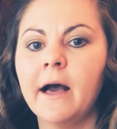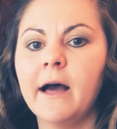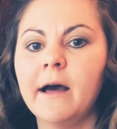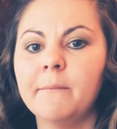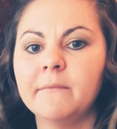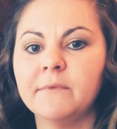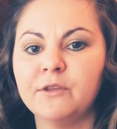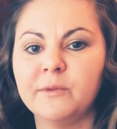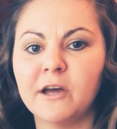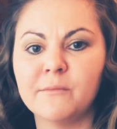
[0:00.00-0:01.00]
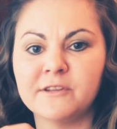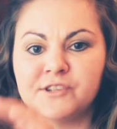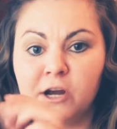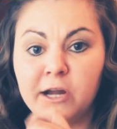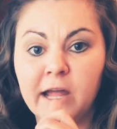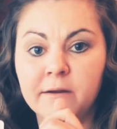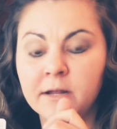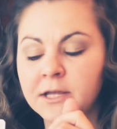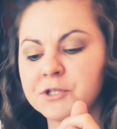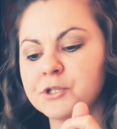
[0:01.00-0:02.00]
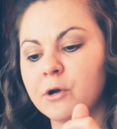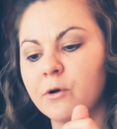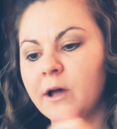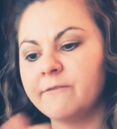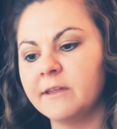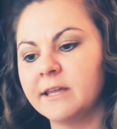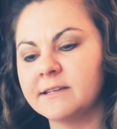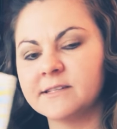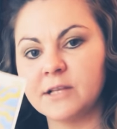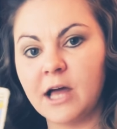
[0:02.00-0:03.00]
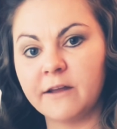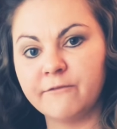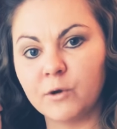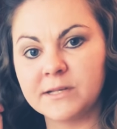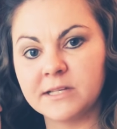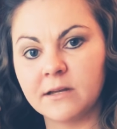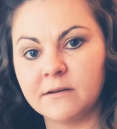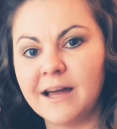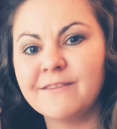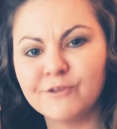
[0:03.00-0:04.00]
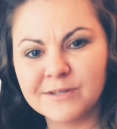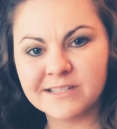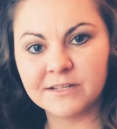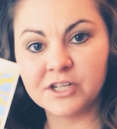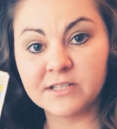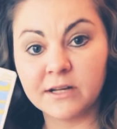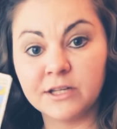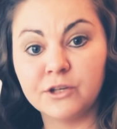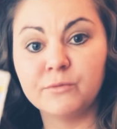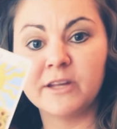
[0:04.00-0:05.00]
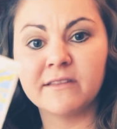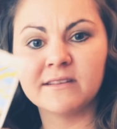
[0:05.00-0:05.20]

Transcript: Um, you become the star again. So I feel like this is a lot of focusing, not focusing just on you, but